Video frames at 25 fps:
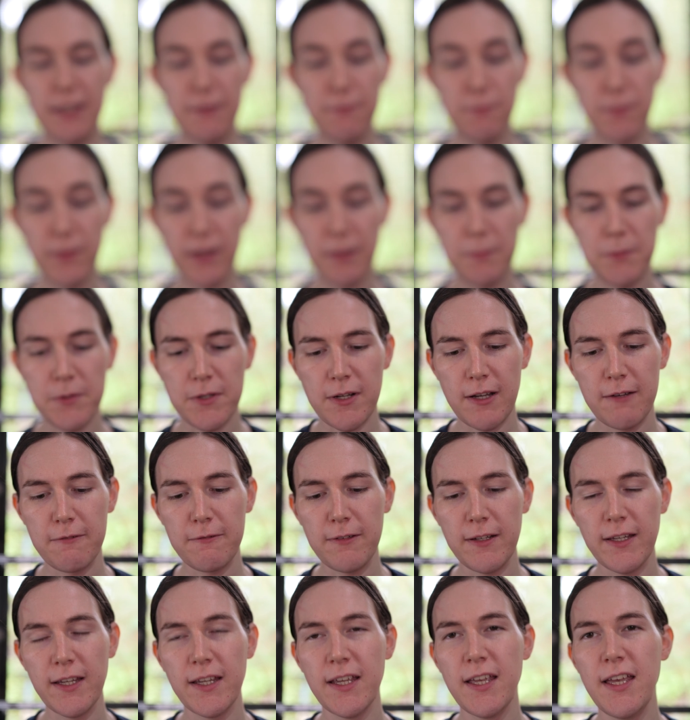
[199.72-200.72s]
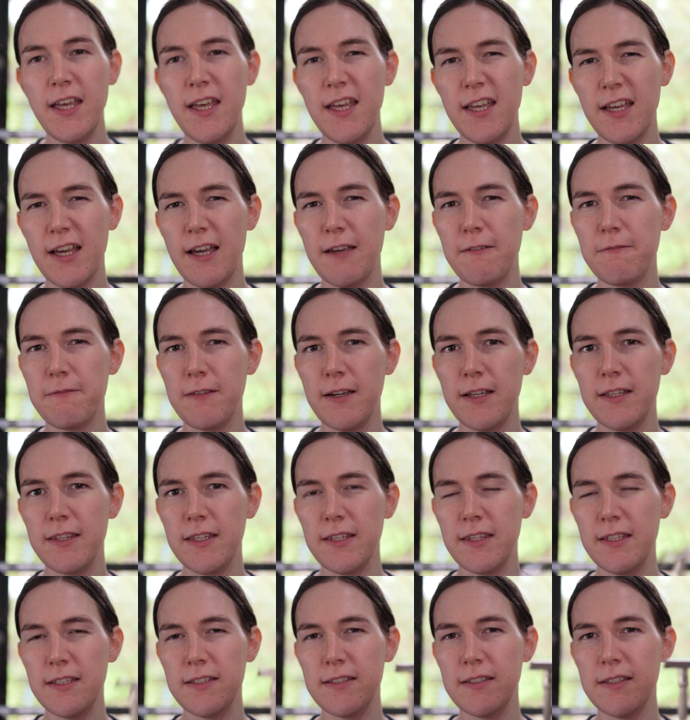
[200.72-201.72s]
Even when I'm traveling, I find
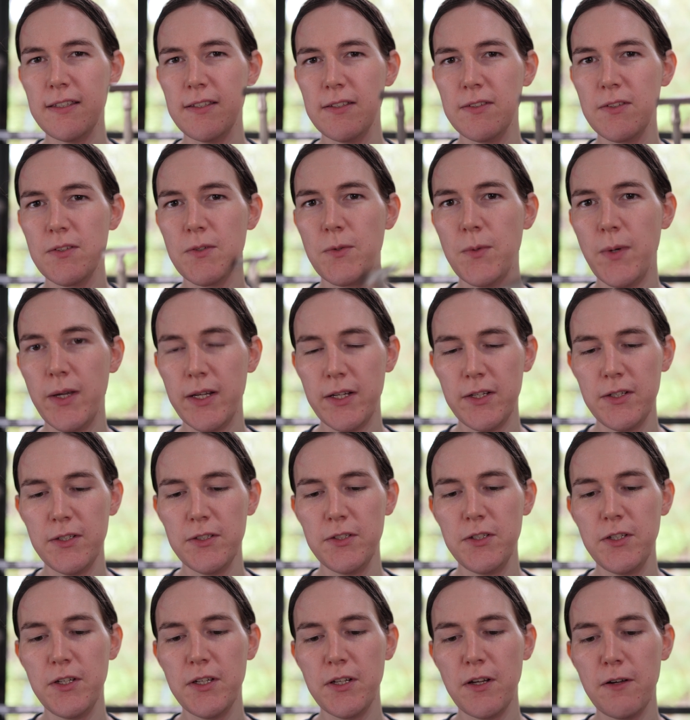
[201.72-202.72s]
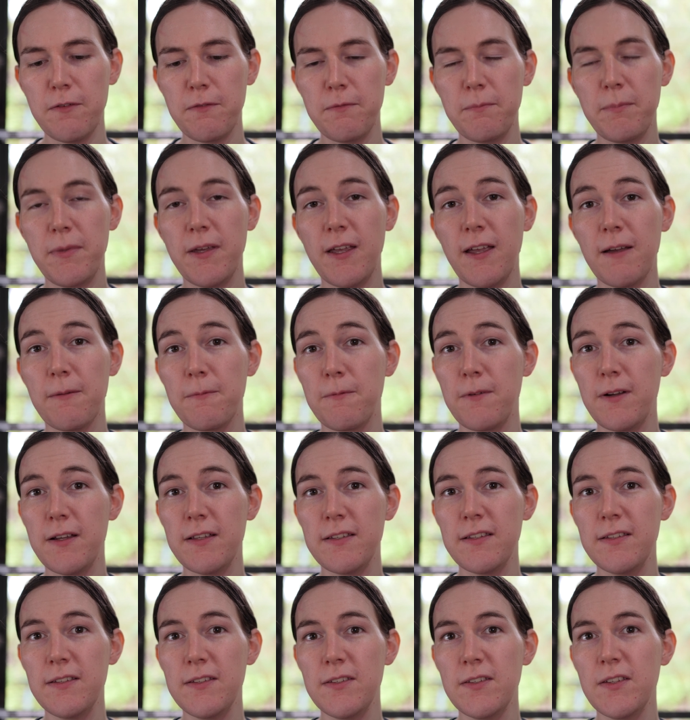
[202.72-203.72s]
that this is quite good. You can often pick up
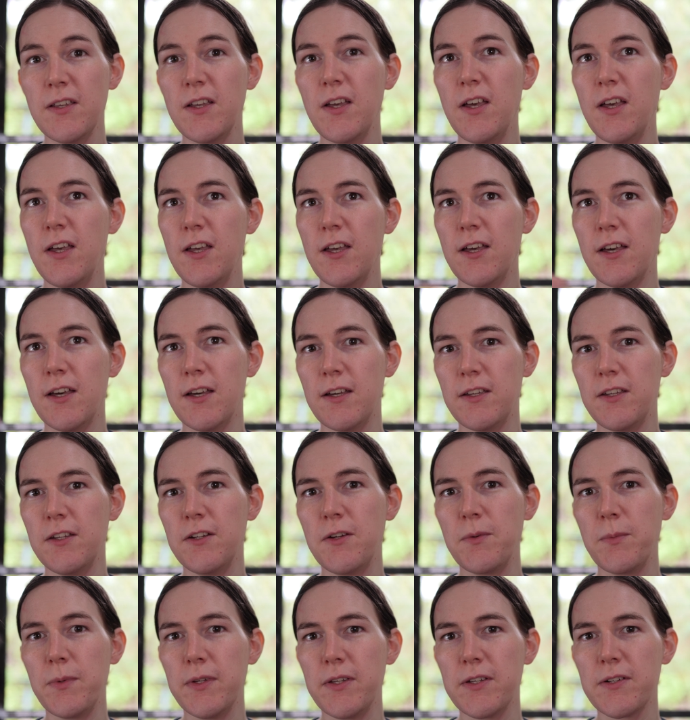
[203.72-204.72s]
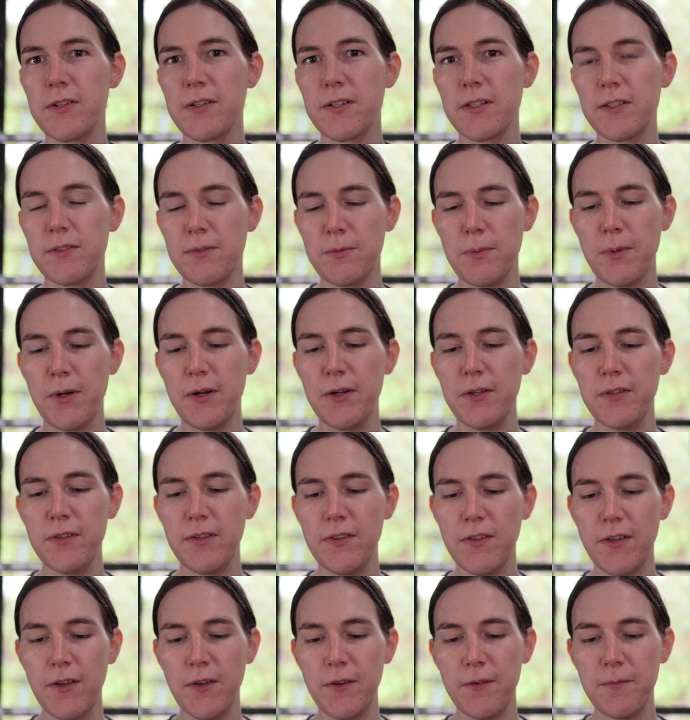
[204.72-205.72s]
razors, you know, when you're on the road.
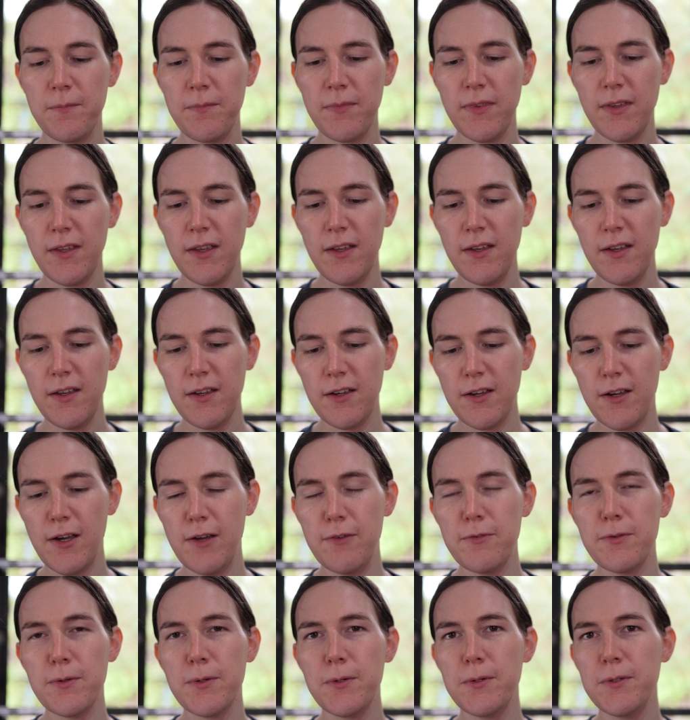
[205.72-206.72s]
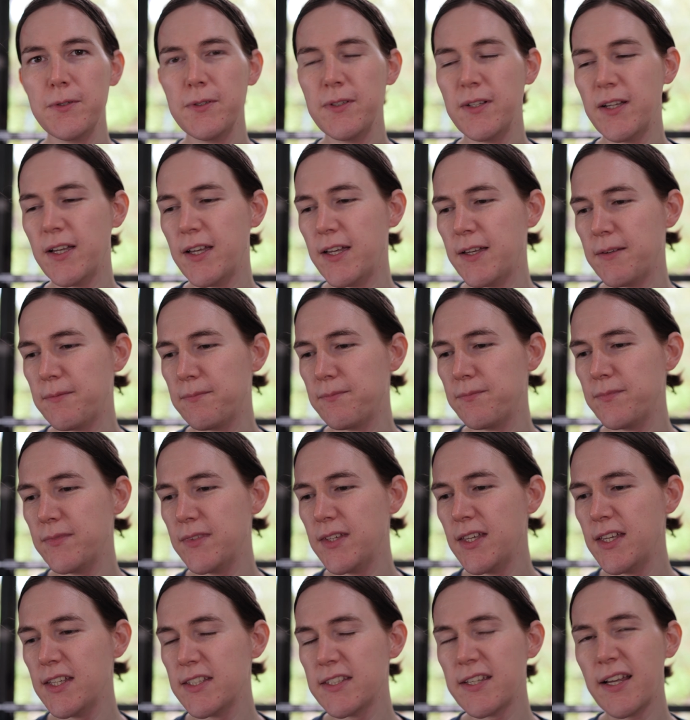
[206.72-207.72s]
So overall,
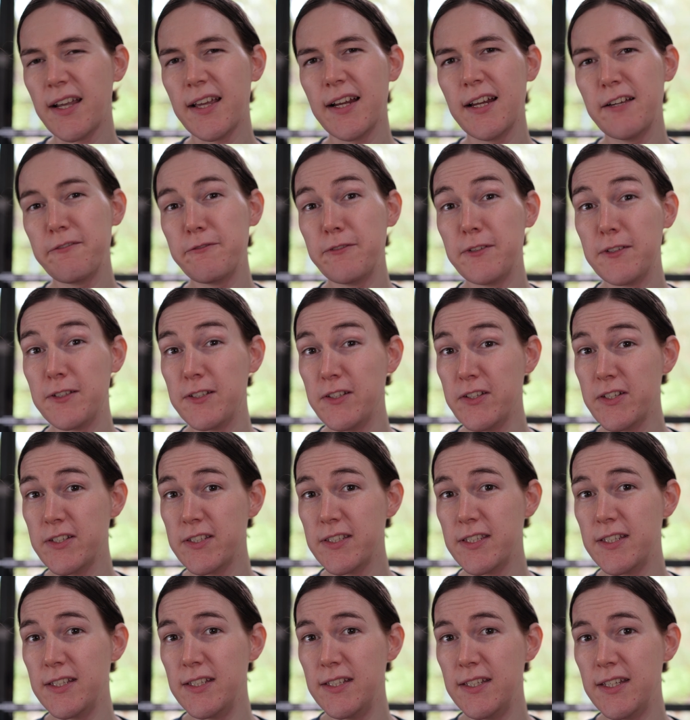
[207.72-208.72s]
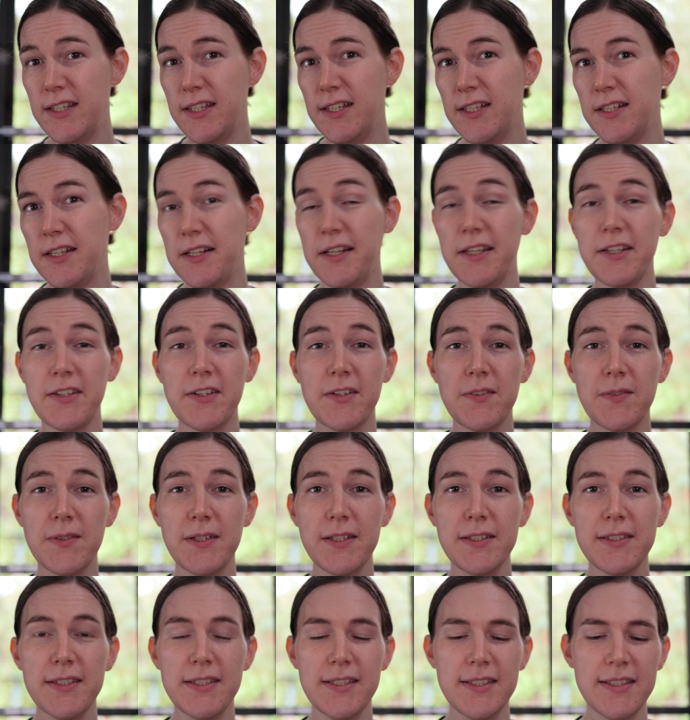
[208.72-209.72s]
check it out if you're interested in electric
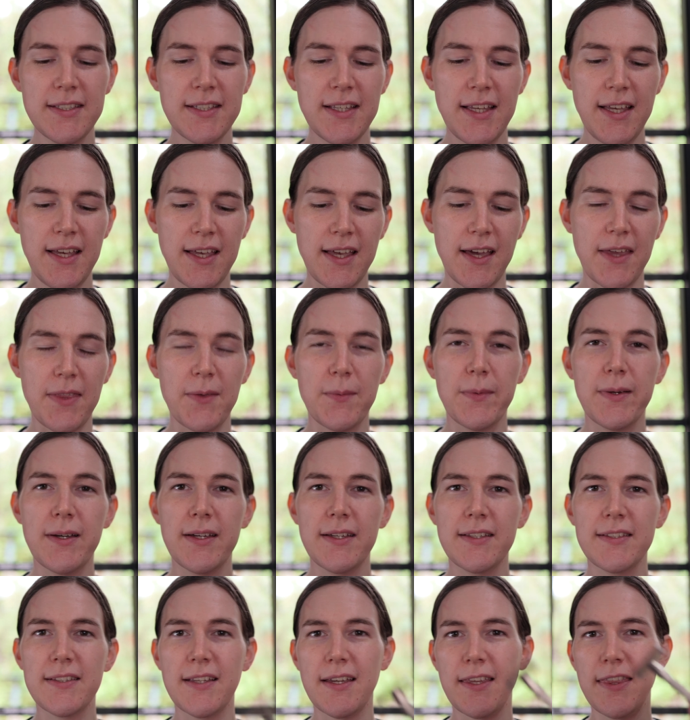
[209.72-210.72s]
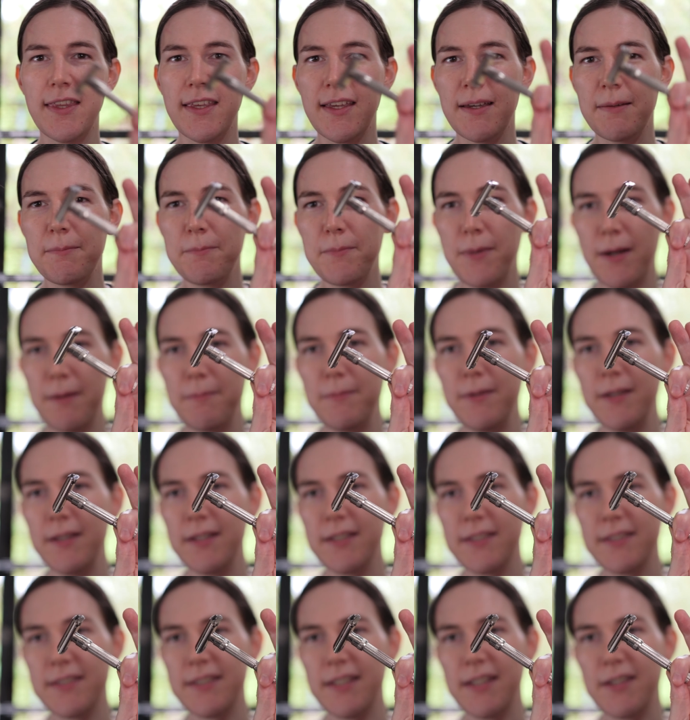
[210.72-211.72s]
razors. Otherwise, I think I'm probably going
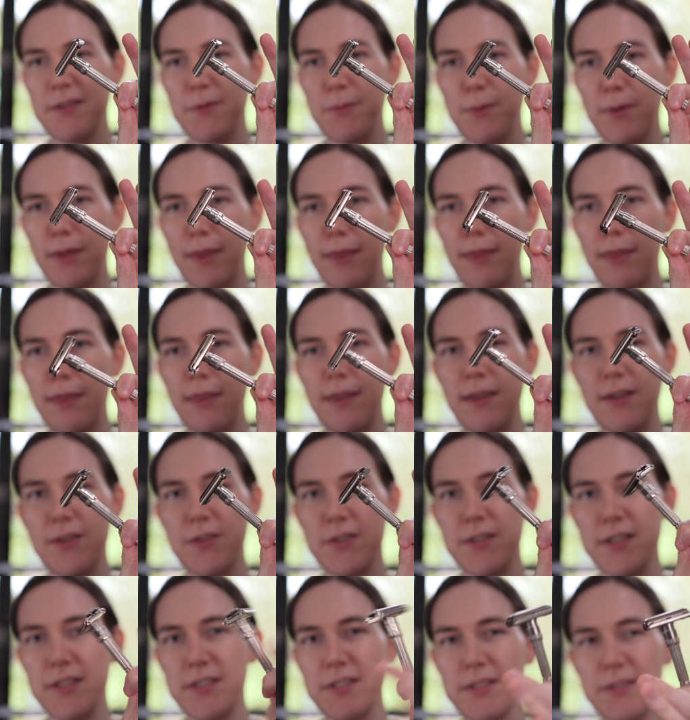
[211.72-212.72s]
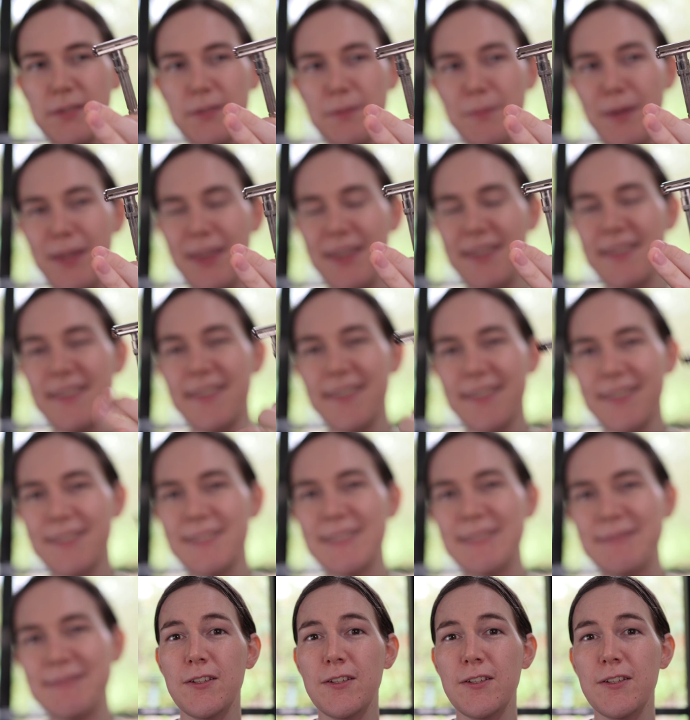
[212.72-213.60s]
to stick with the traditional methods.